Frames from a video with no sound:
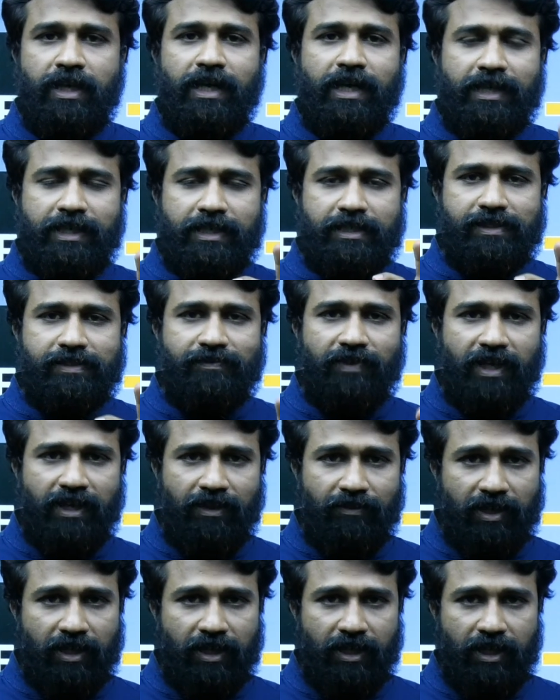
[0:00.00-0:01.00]
It is very
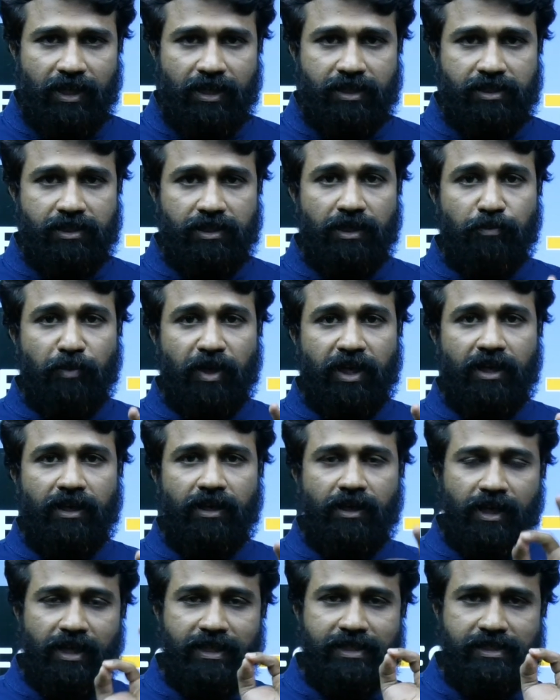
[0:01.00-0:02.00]
easy, but
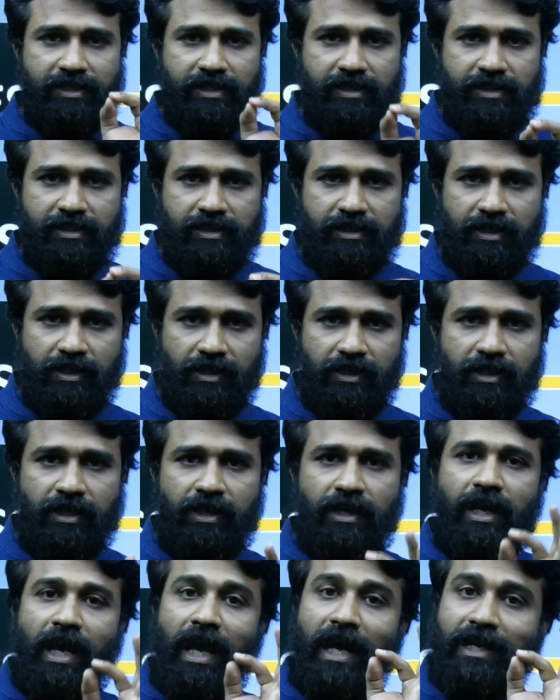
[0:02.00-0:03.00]
consistent,
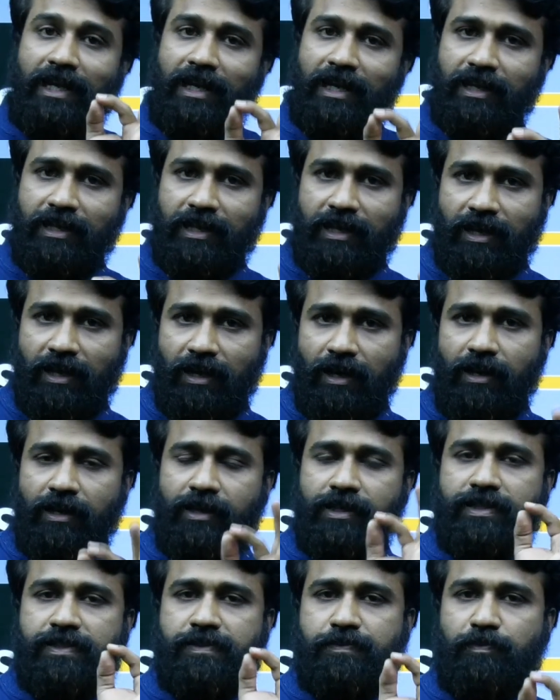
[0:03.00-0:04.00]
analytical,
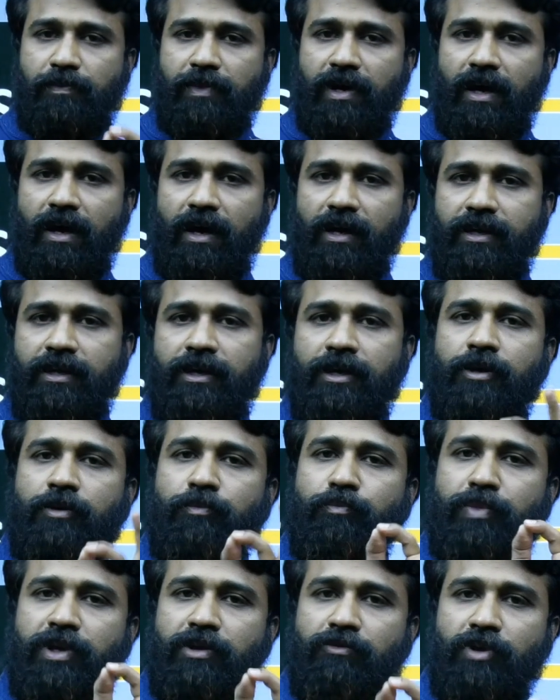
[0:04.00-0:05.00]
smart
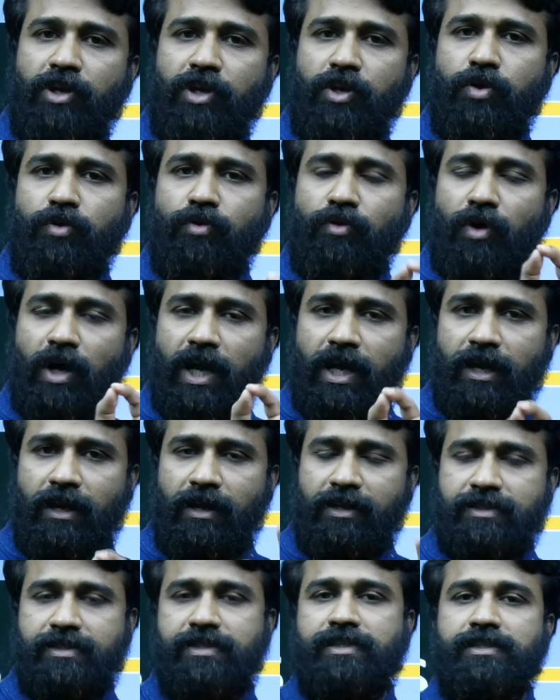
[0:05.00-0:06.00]
PYQ
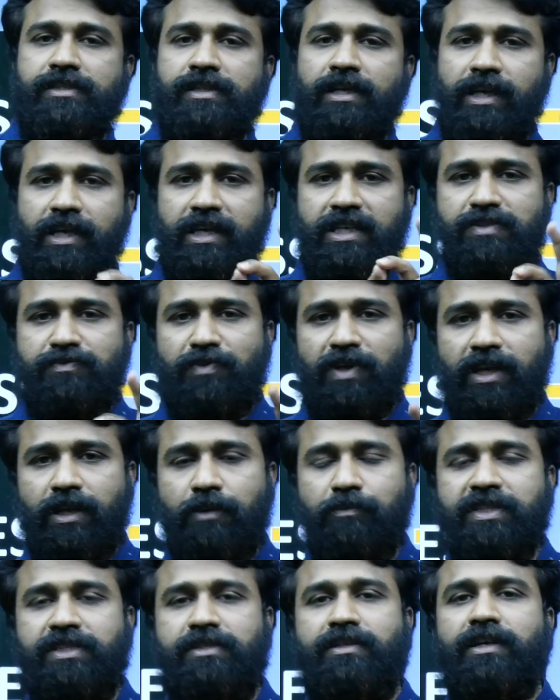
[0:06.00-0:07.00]
analysis is very
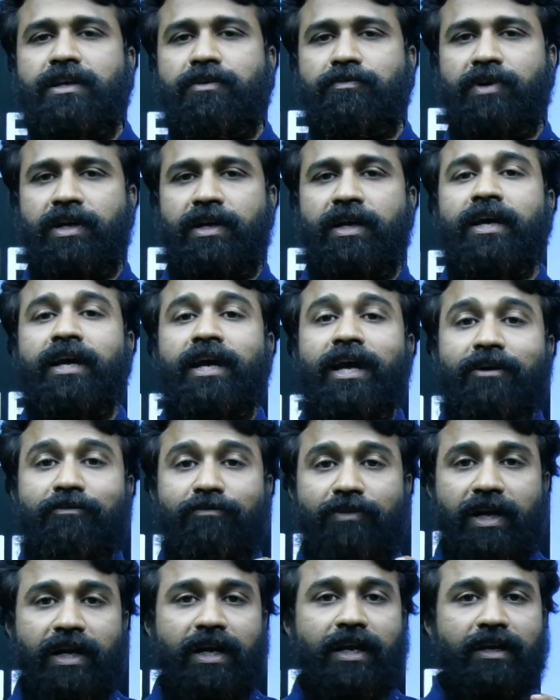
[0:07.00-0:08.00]
much required.
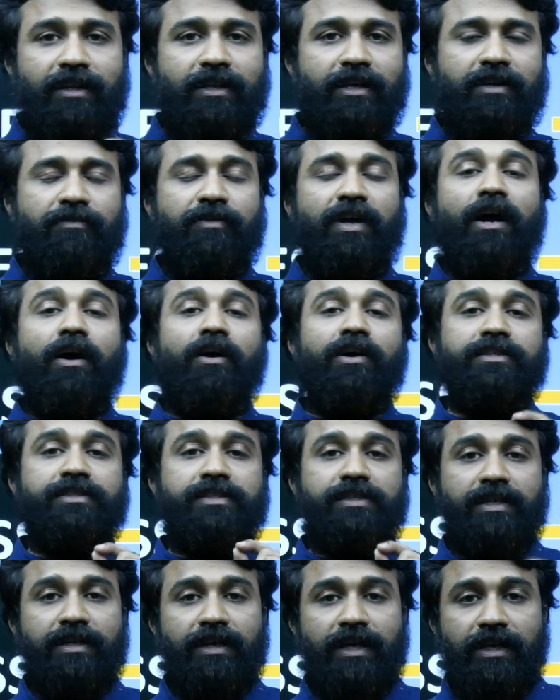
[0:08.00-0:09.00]
Every day that
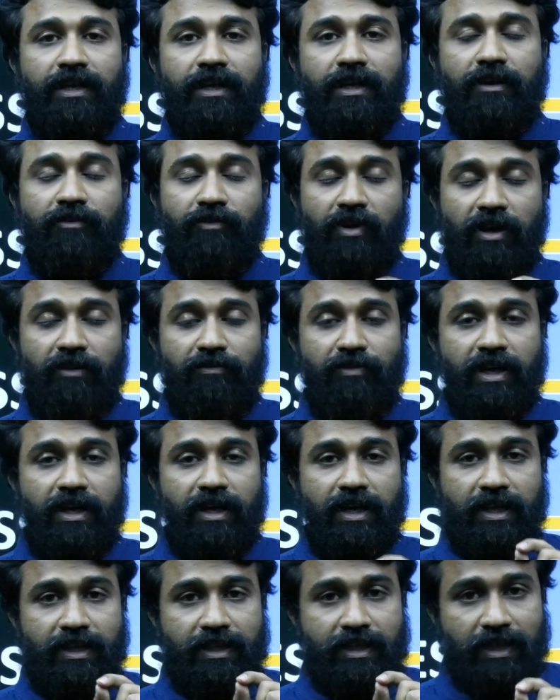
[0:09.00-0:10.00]
answer writing, every
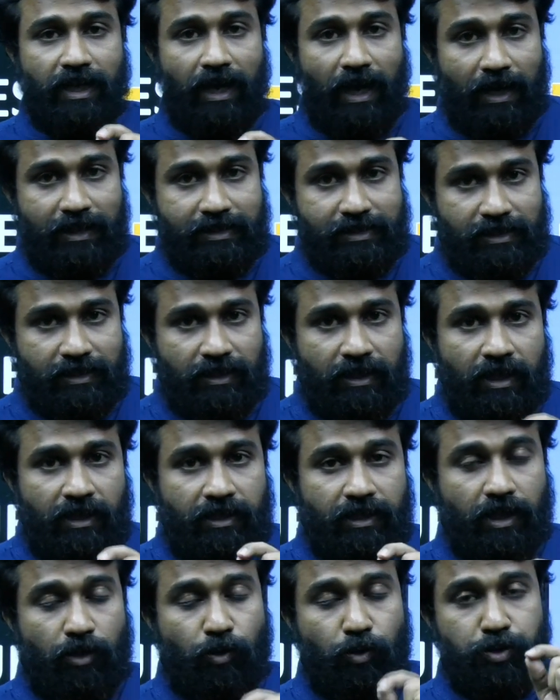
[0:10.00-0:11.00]
day that answer,
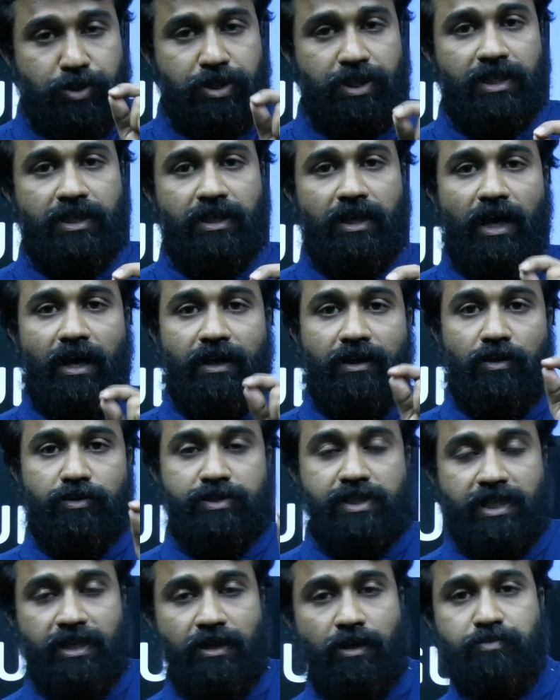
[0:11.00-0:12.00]
the question and the
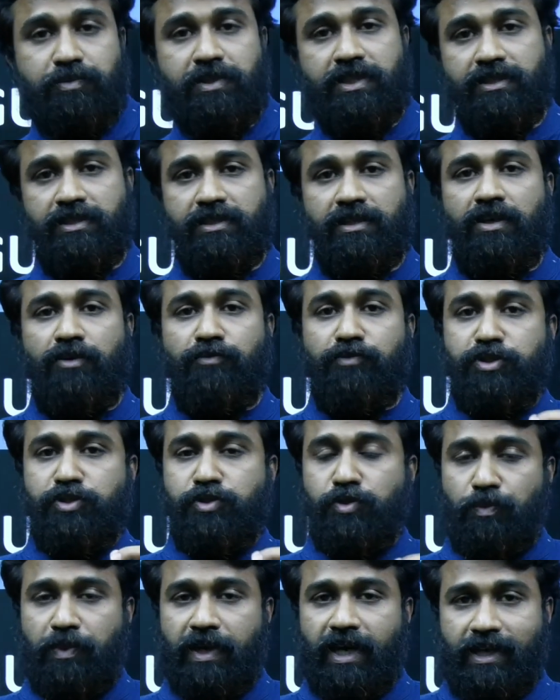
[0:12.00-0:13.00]
synopsis which
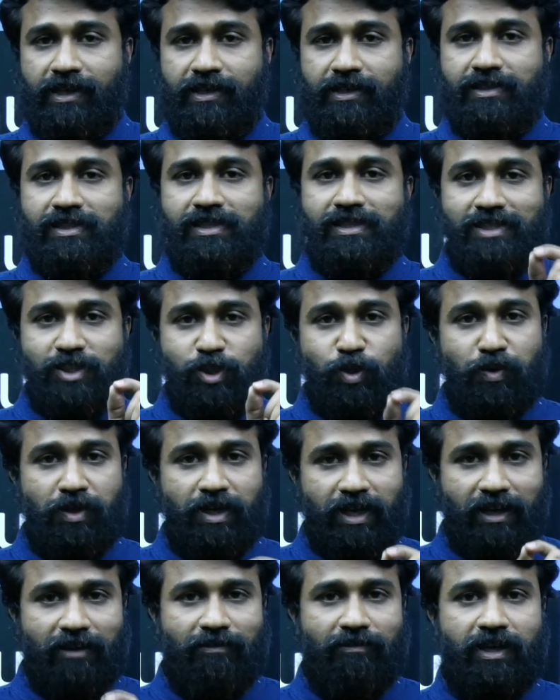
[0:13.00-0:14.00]
you practice should
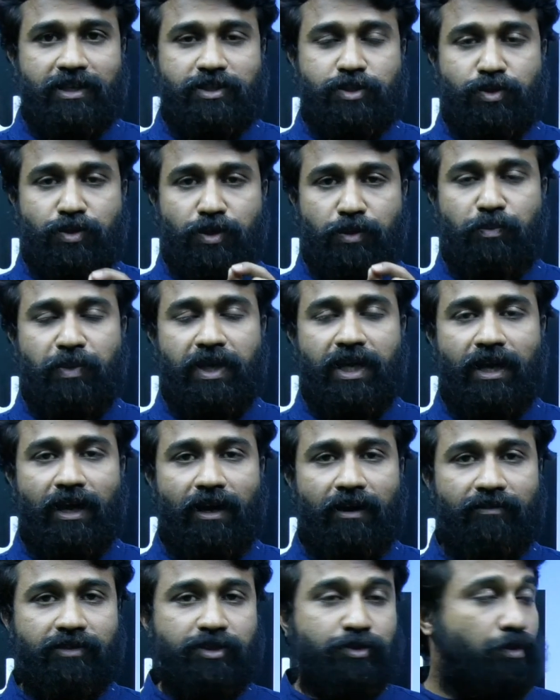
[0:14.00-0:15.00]
be
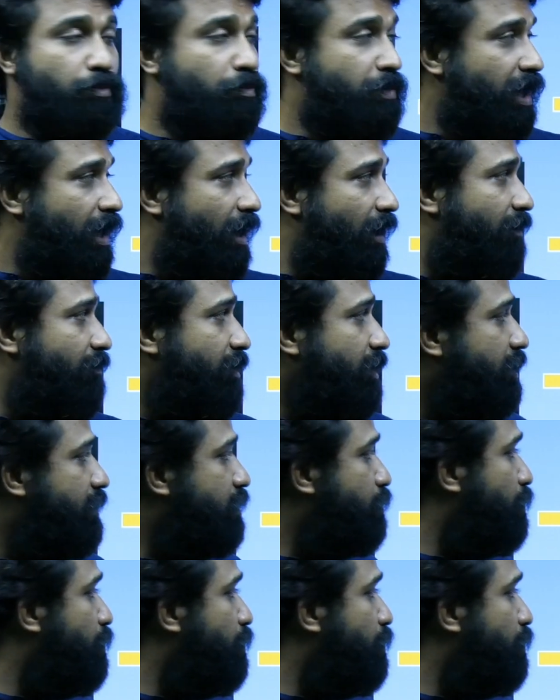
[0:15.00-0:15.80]
having this